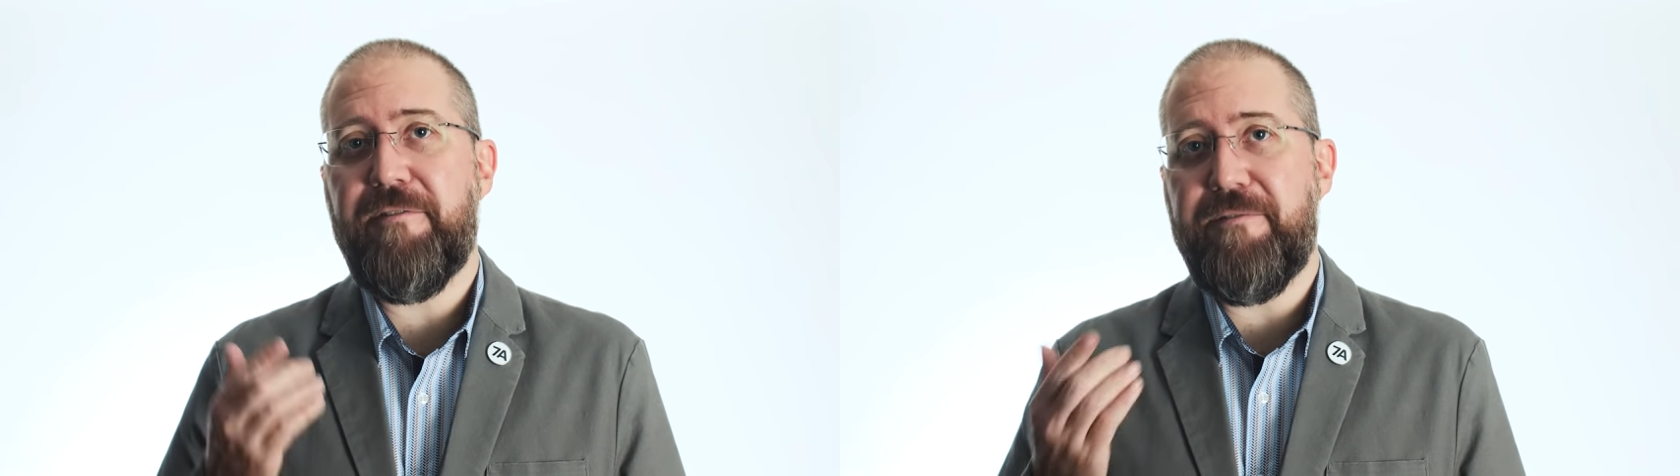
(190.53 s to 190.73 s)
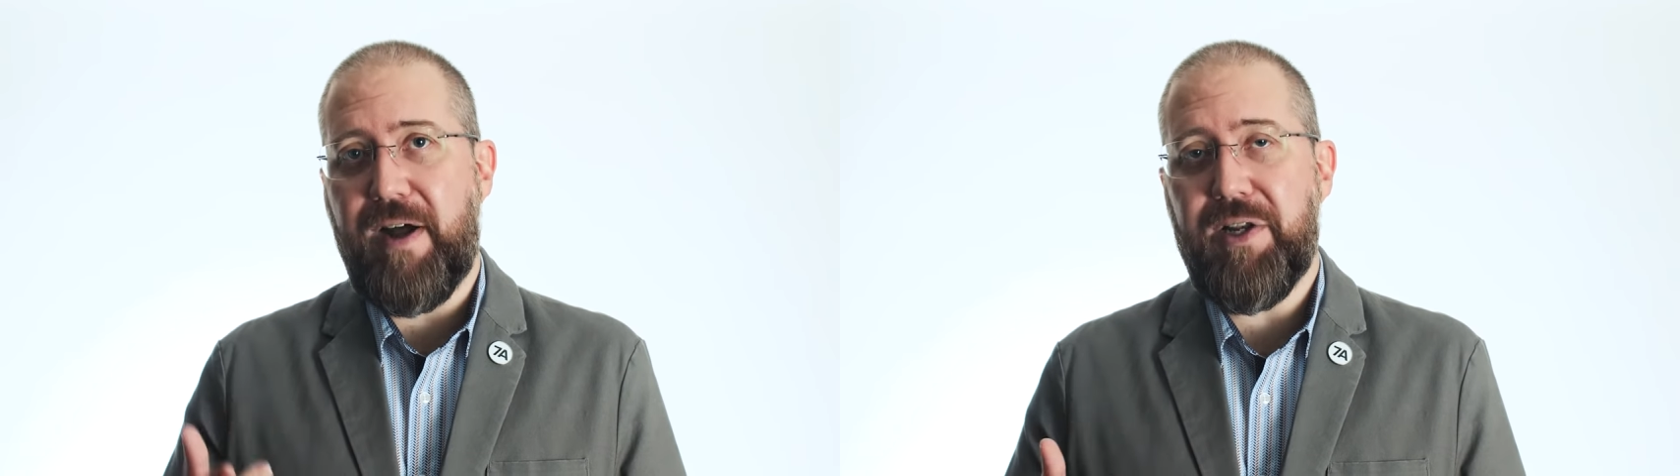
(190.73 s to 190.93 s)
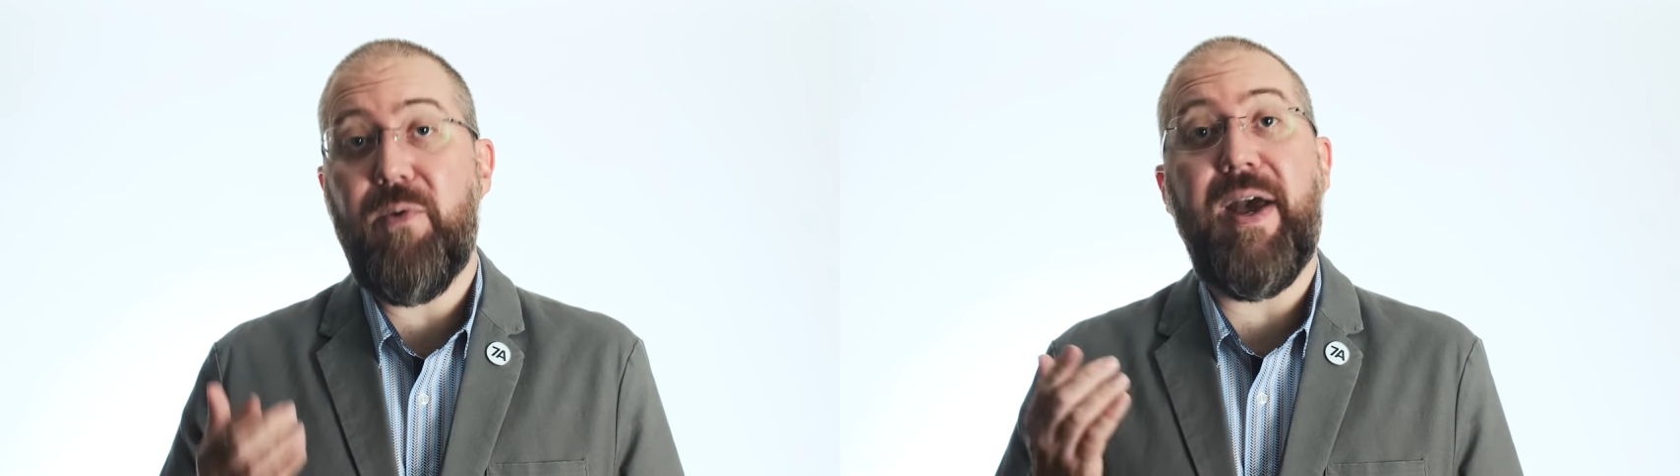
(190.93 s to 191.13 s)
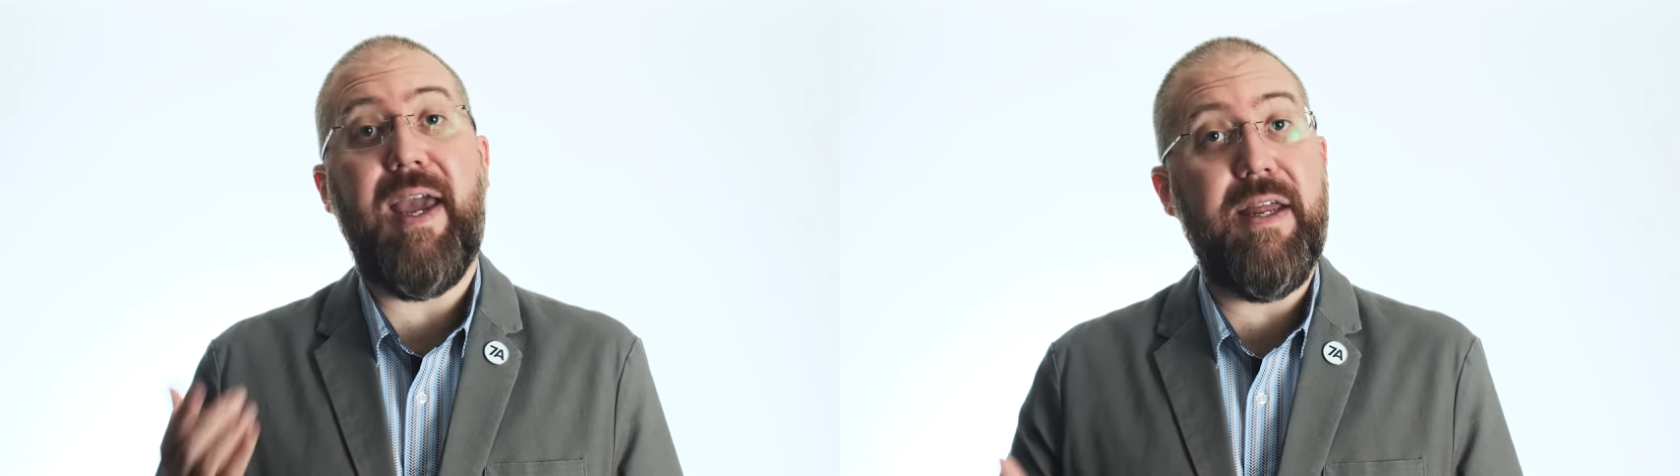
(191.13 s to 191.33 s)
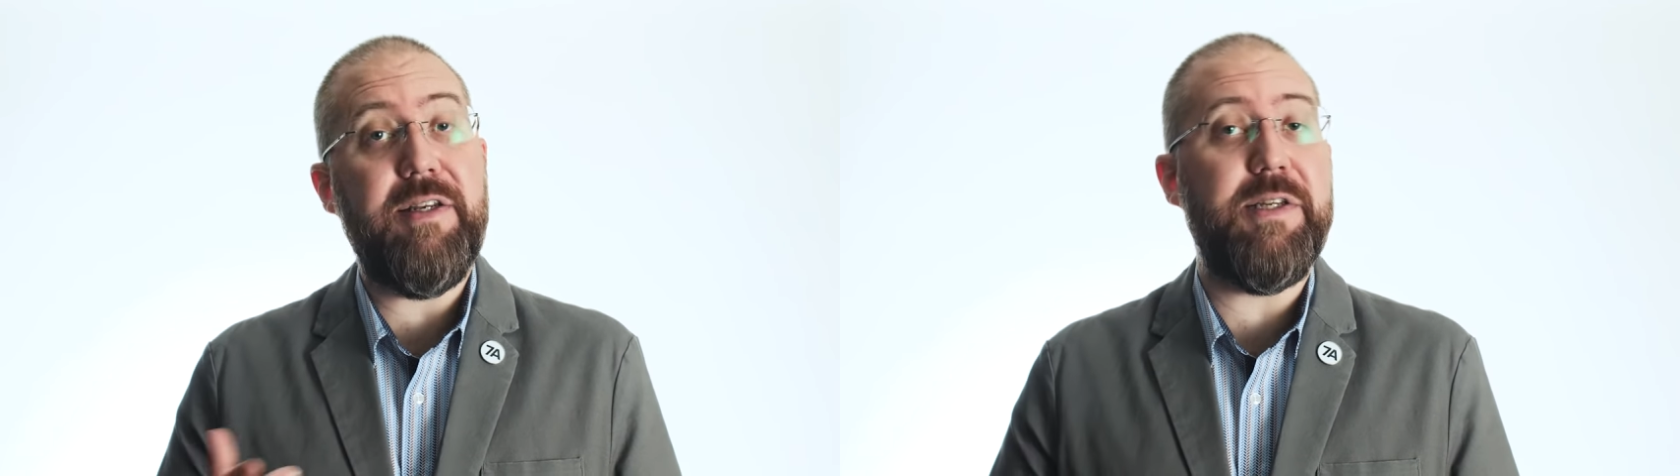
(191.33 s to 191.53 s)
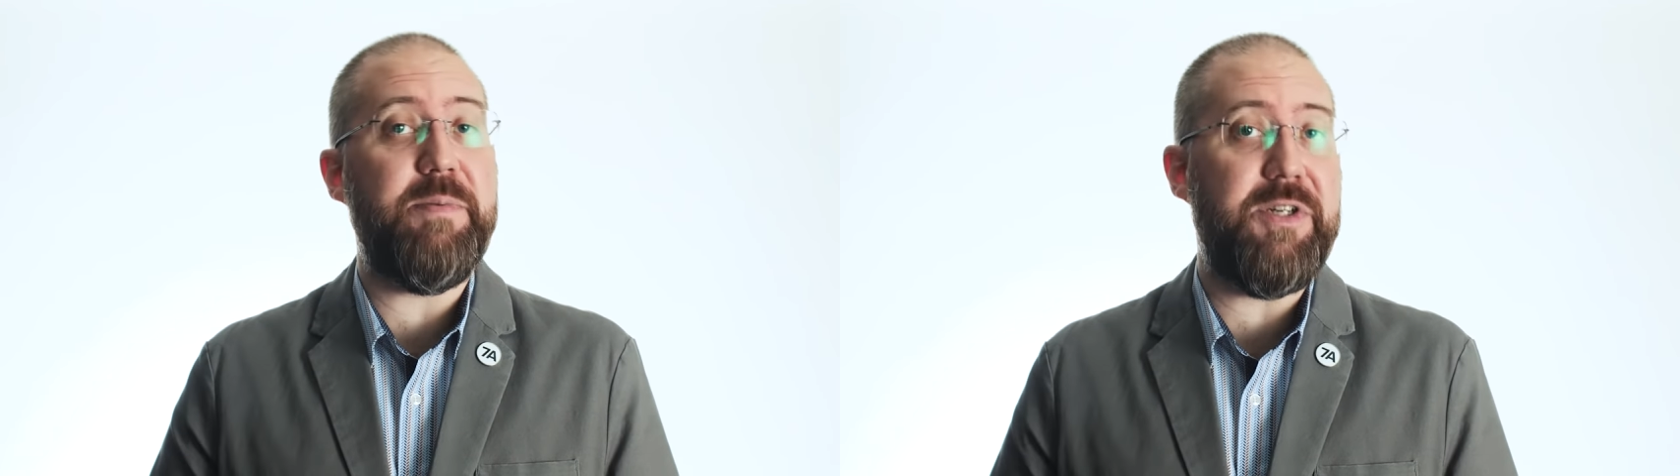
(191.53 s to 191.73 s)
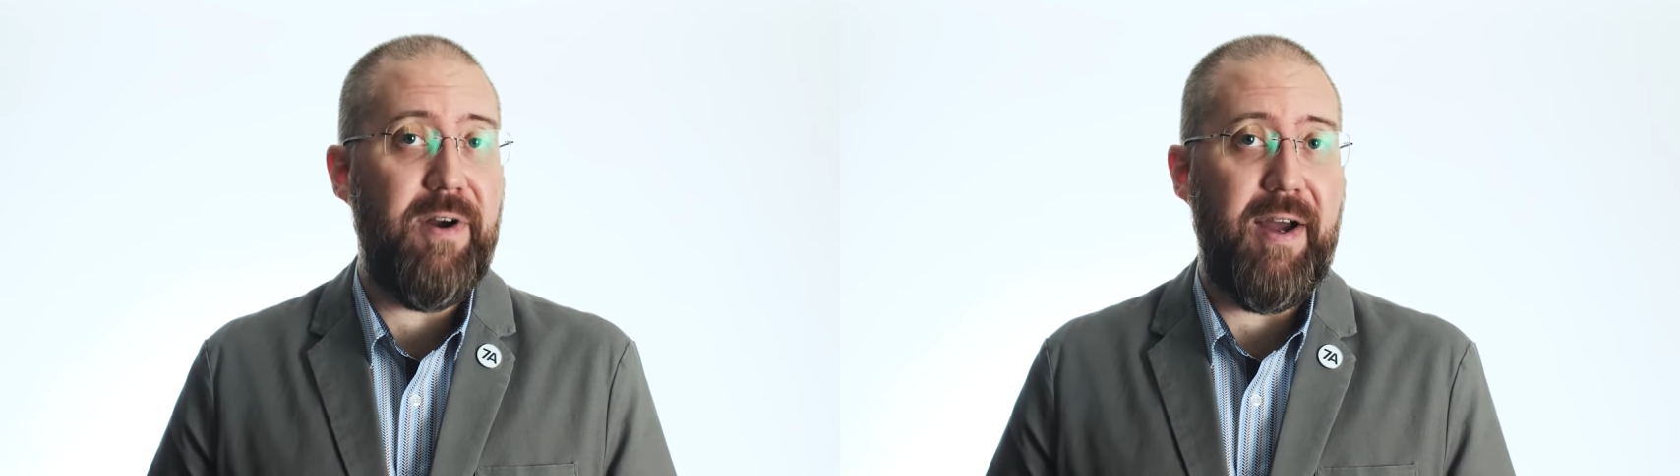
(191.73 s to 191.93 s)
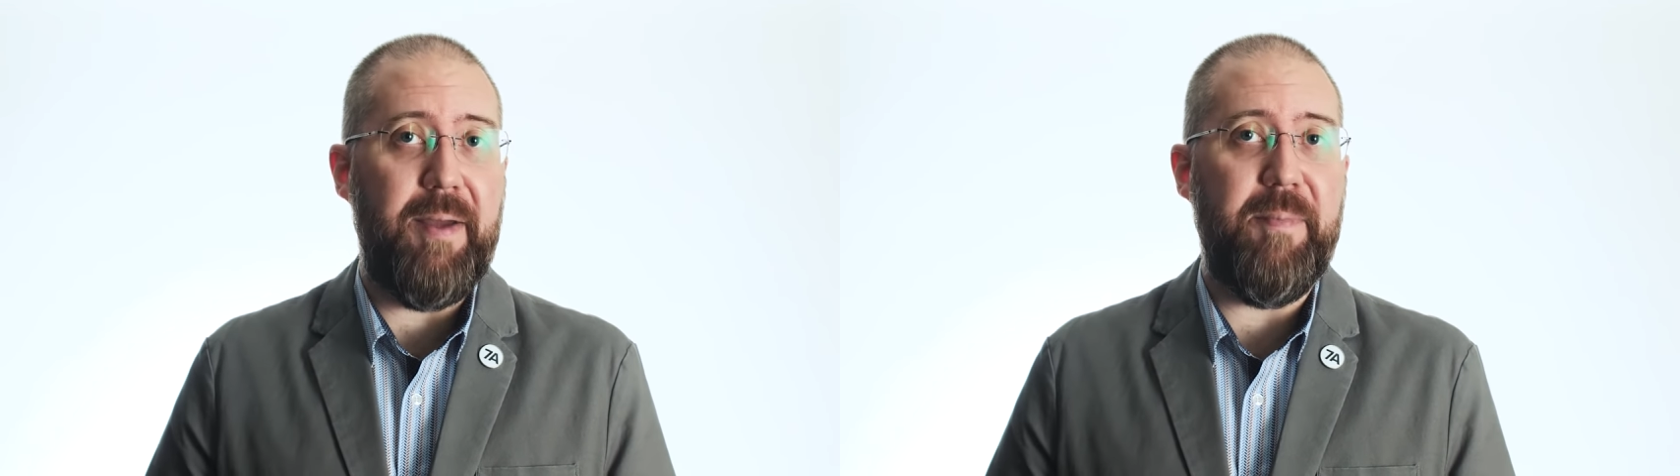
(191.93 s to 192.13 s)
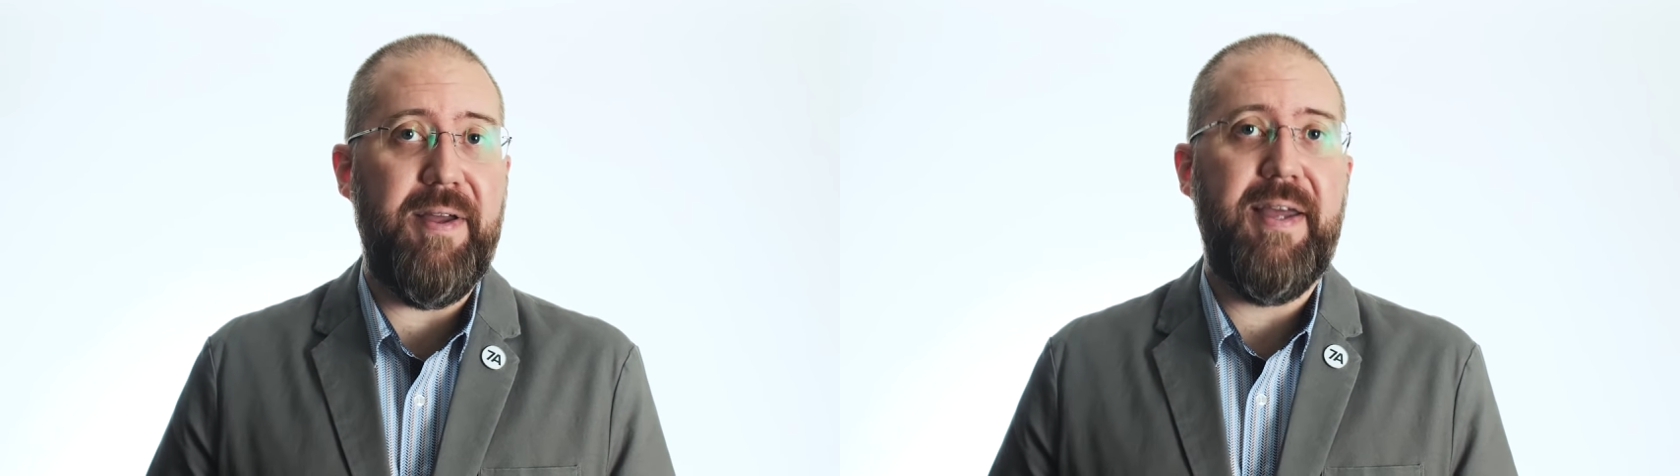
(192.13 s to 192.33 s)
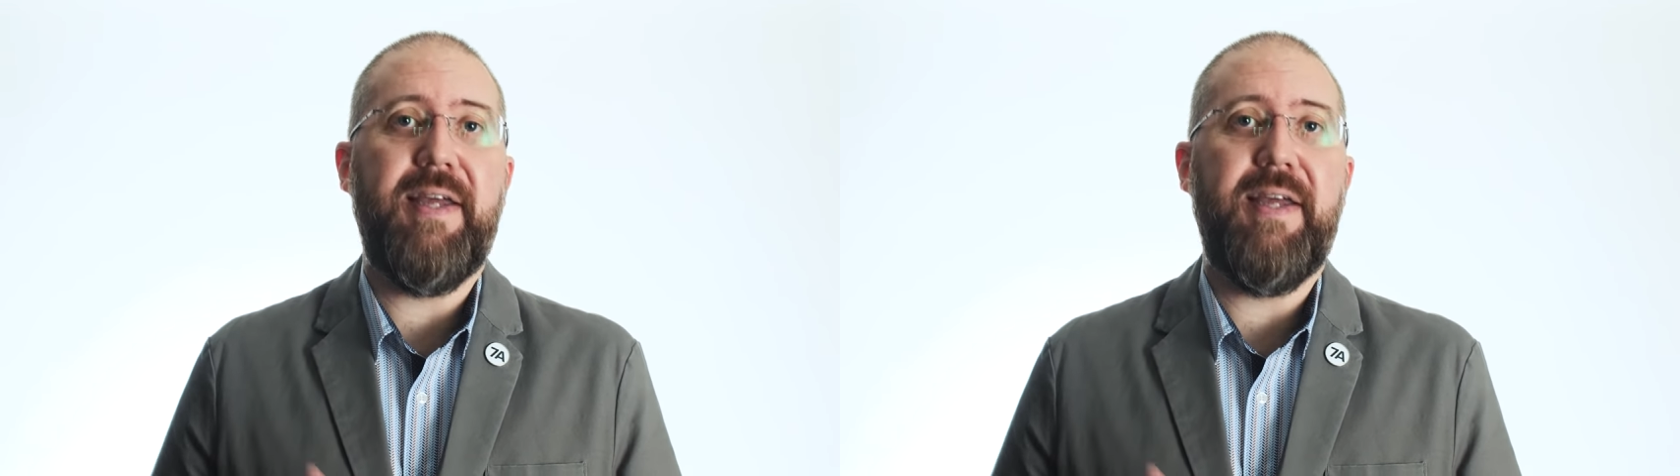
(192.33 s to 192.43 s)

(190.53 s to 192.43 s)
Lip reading: follow, and subscribe